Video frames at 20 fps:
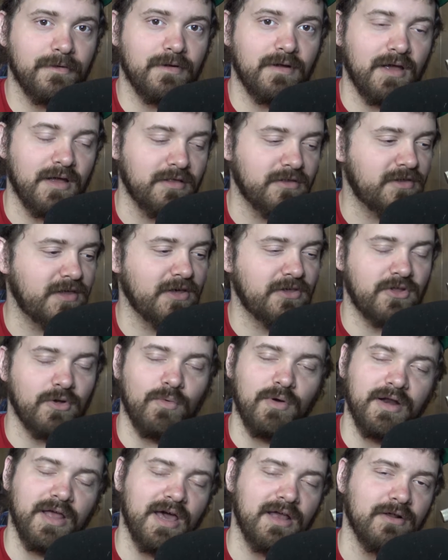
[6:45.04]
and
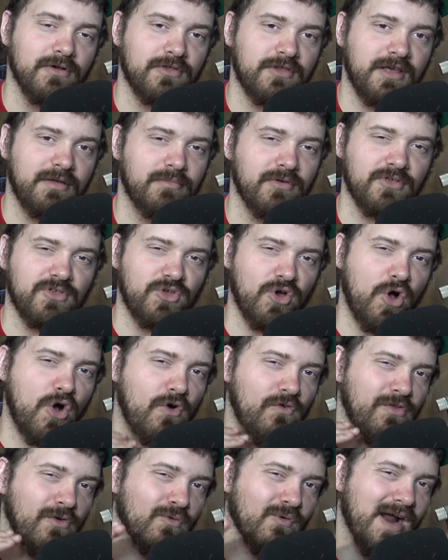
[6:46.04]
6:1 headers seem to
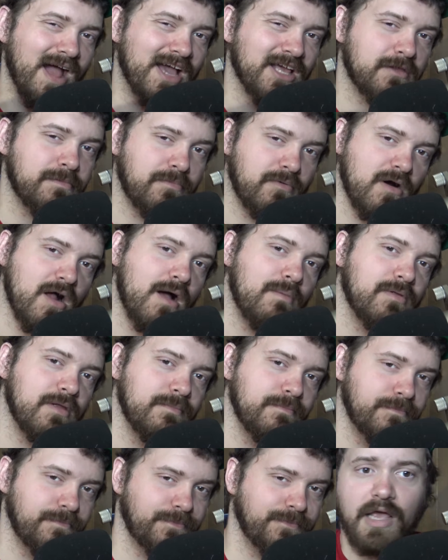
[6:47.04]
solve the rasp
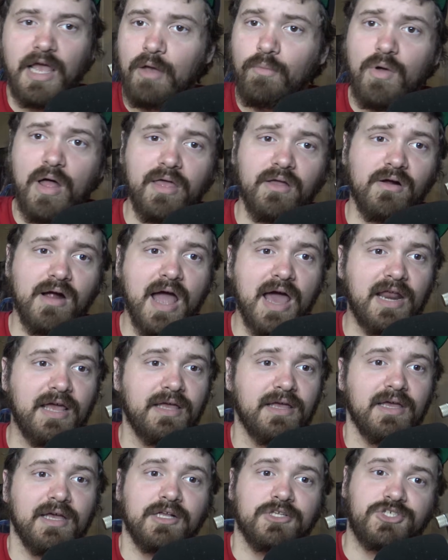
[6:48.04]
problem. And while you're at it,
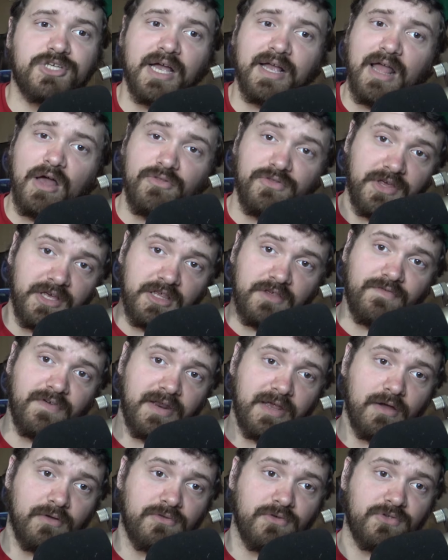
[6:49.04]
check out this
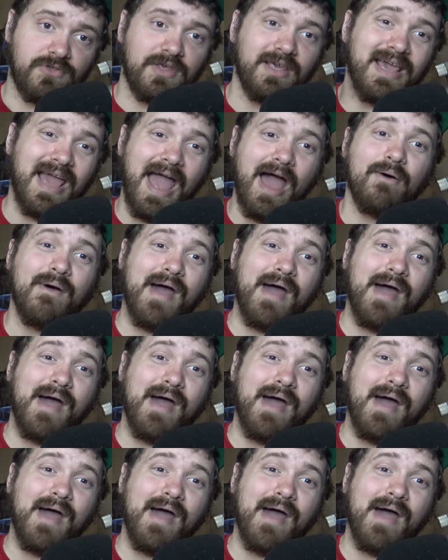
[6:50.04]
video to see how